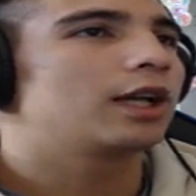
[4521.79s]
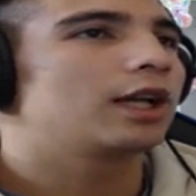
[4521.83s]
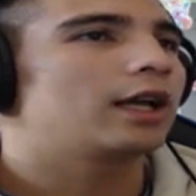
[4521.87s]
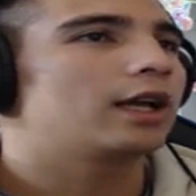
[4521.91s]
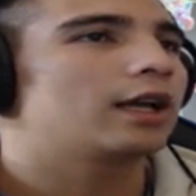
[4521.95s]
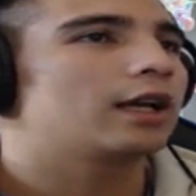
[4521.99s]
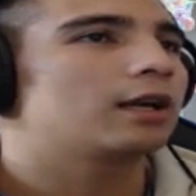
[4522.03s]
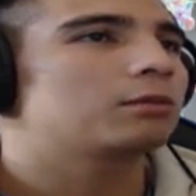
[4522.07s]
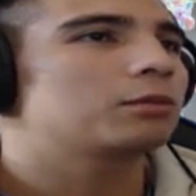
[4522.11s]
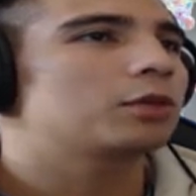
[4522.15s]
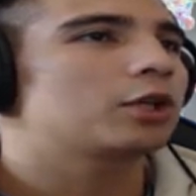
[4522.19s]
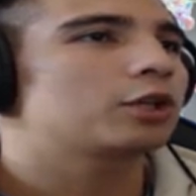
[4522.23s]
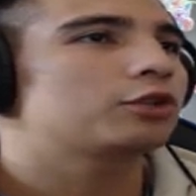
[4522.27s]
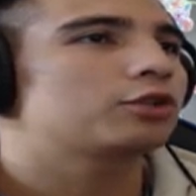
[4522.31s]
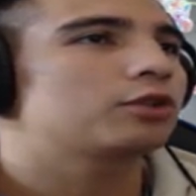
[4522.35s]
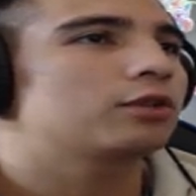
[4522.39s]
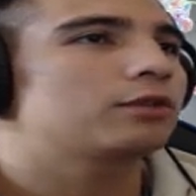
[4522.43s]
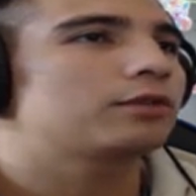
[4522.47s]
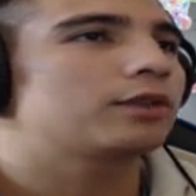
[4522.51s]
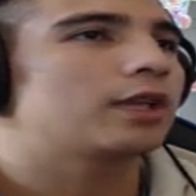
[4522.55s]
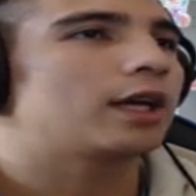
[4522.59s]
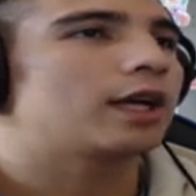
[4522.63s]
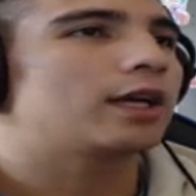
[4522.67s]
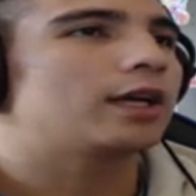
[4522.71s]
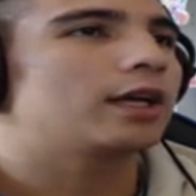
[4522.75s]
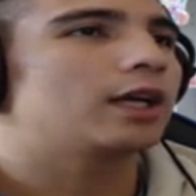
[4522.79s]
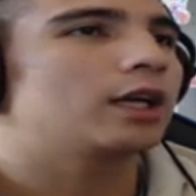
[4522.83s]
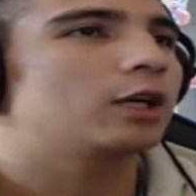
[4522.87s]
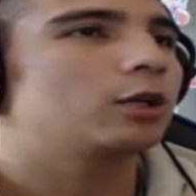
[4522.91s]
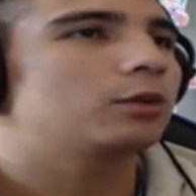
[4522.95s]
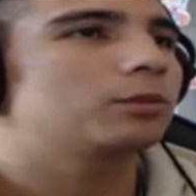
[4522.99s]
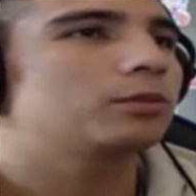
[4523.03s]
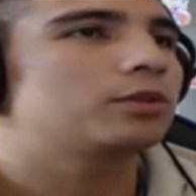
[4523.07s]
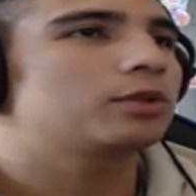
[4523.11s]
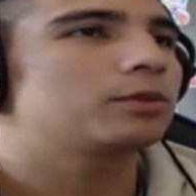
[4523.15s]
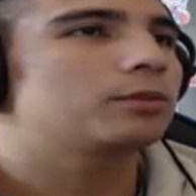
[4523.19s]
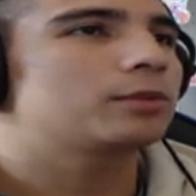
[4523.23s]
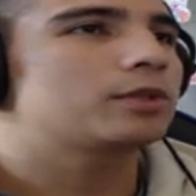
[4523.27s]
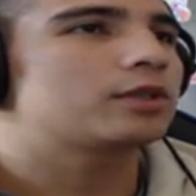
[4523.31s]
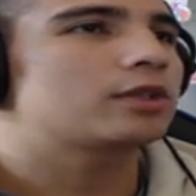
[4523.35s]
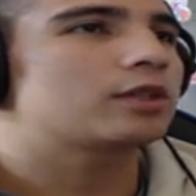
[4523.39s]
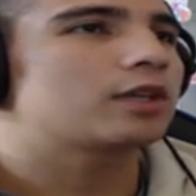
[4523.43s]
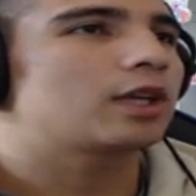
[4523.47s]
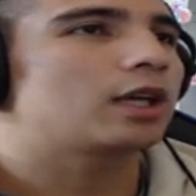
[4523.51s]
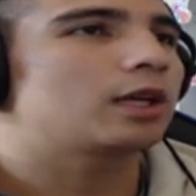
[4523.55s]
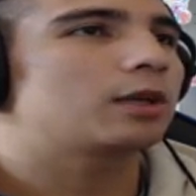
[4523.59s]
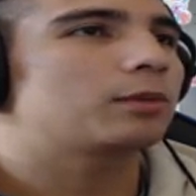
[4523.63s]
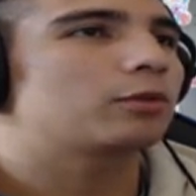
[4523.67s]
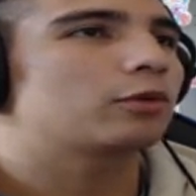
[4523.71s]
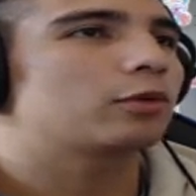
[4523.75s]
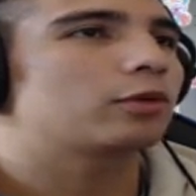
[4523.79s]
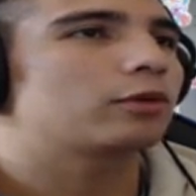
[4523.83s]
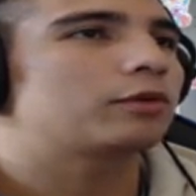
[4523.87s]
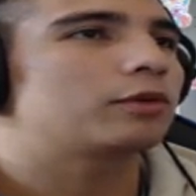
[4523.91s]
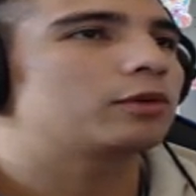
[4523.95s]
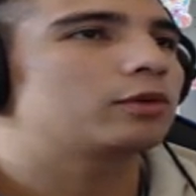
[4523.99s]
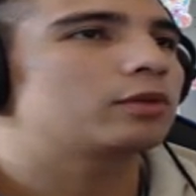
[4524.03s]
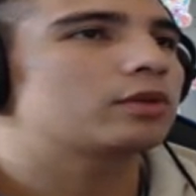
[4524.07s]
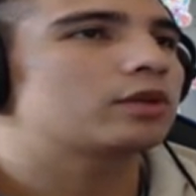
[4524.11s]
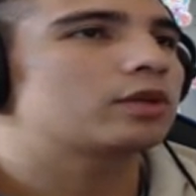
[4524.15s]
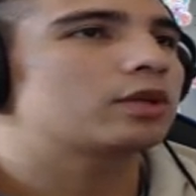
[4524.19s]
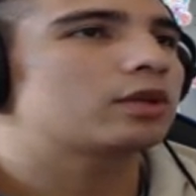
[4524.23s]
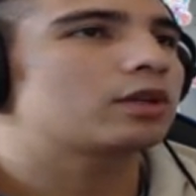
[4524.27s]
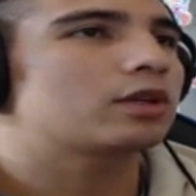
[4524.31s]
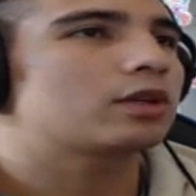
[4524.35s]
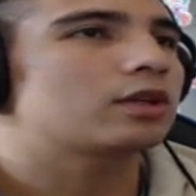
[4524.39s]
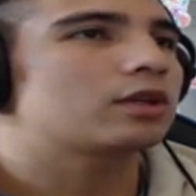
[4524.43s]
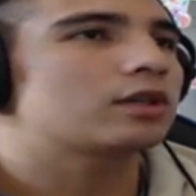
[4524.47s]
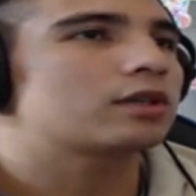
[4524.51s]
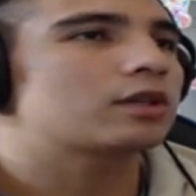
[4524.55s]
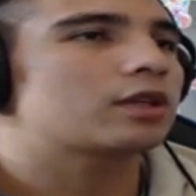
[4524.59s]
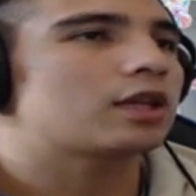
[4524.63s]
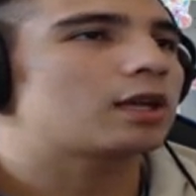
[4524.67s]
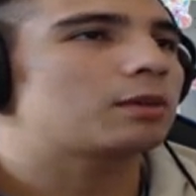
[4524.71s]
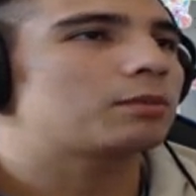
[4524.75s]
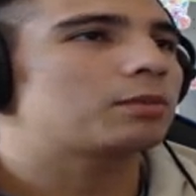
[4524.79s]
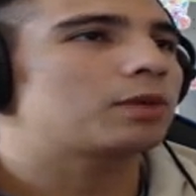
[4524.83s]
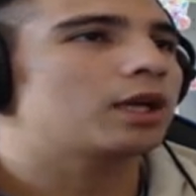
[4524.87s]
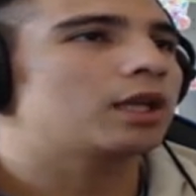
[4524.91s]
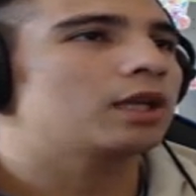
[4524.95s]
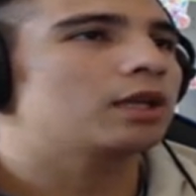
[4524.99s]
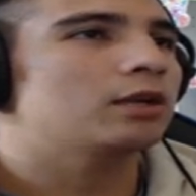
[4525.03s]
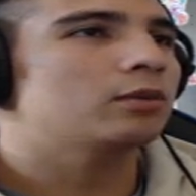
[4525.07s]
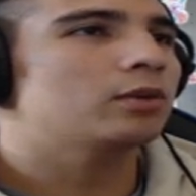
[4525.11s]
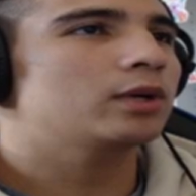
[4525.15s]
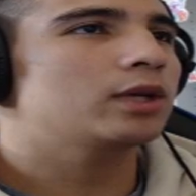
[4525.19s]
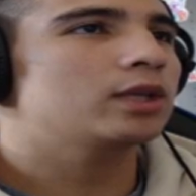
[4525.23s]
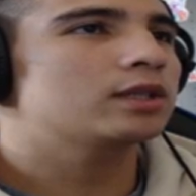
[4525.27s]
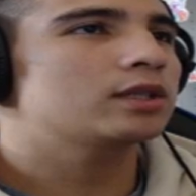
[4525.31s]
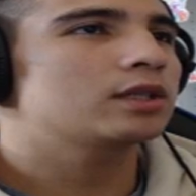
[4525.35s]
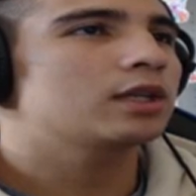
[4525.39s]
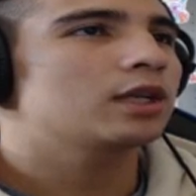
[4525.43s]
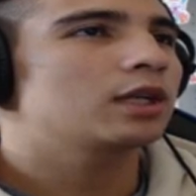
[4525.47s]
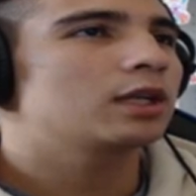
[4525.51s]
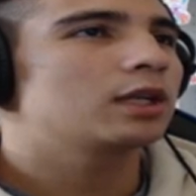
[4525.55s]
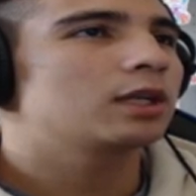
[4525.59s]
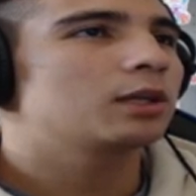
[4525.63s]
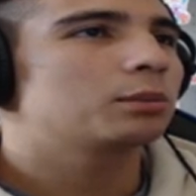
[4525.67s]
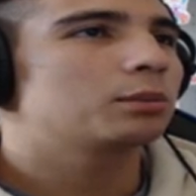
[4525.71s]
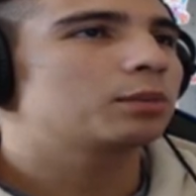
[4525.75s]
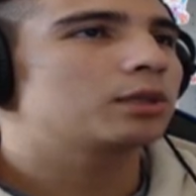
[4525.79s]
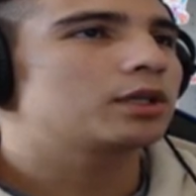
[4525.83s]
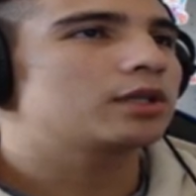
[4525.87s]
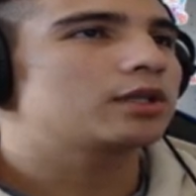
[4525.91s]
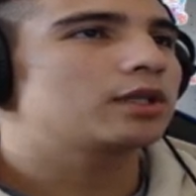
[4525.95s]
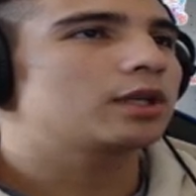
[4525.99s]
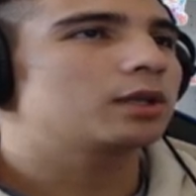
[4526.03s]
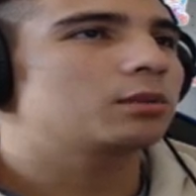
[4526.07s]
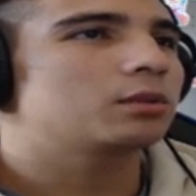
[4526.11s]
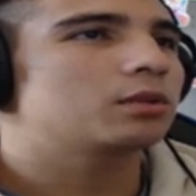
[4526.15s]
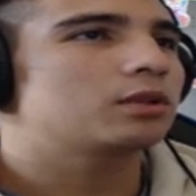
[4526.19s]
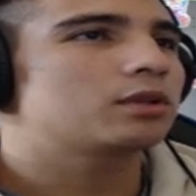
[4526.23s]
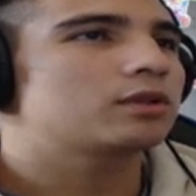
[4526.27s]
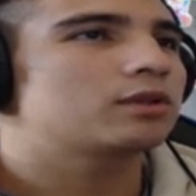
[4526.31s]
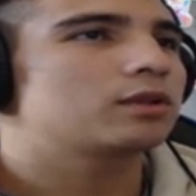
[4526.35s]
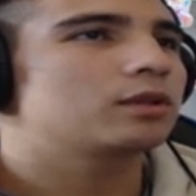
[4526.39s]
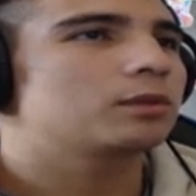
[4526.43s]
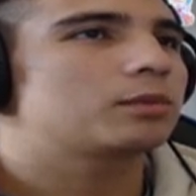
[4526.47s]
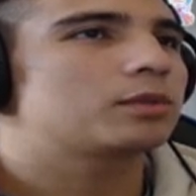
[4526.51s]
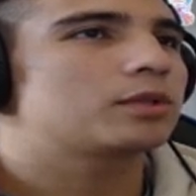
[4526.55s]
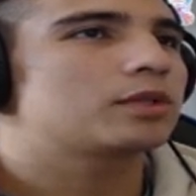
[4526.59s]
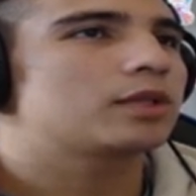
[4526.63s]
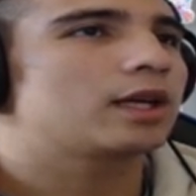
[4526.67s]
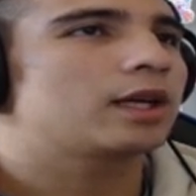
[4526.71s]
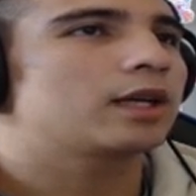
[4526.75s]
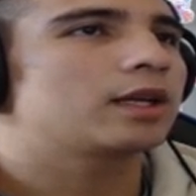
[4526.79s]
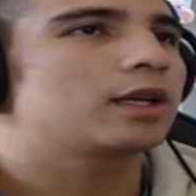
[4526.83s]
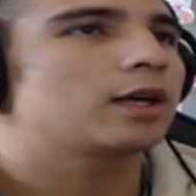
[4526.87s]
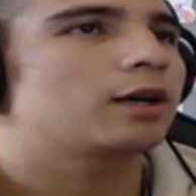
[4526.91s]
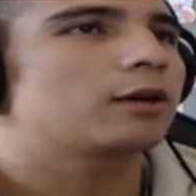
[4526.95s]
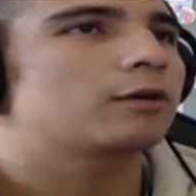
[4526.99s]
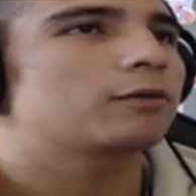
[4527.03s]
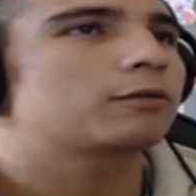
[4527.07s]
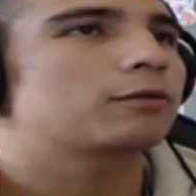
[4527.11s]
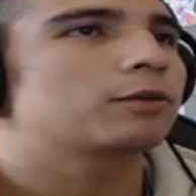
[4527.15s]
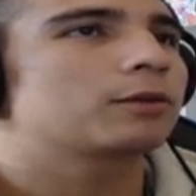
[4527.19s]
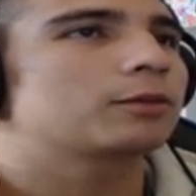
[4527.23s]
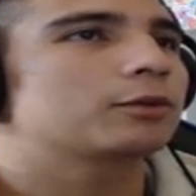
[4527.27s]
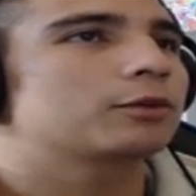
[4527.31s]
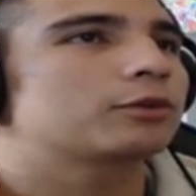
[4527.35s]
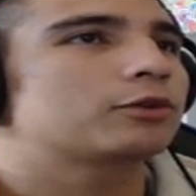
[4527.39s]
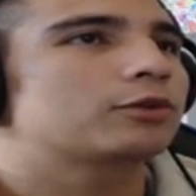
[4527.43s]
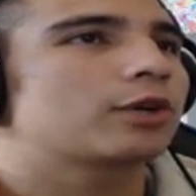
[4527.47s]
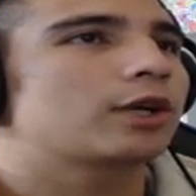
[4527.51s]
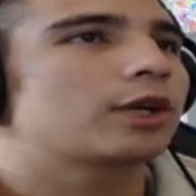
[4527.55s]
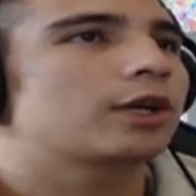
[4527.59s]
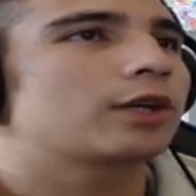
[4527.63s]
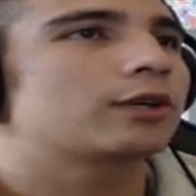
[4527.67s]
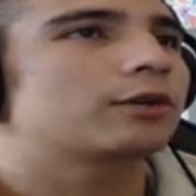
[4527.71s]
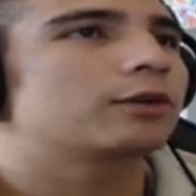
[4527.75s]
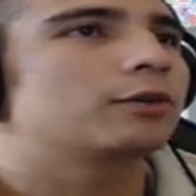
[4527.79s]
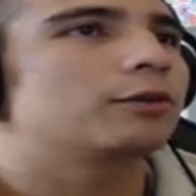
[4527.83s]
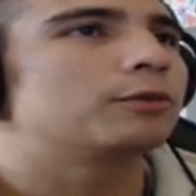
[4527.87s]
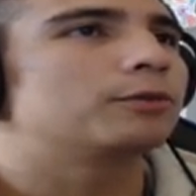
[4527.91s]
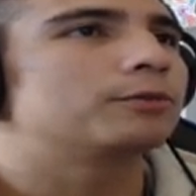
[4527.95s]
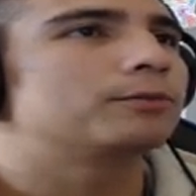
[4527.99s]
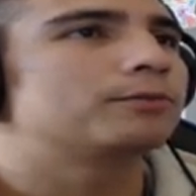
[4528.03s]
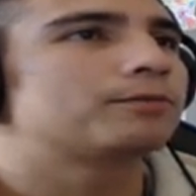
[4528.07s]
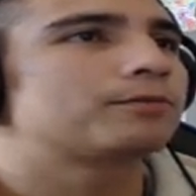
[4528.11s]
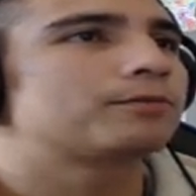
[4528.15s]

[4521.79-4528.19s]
And I'm not sure if that helped him escape or if he was going to escape anyways. But he's able to slip his head out from the triangle.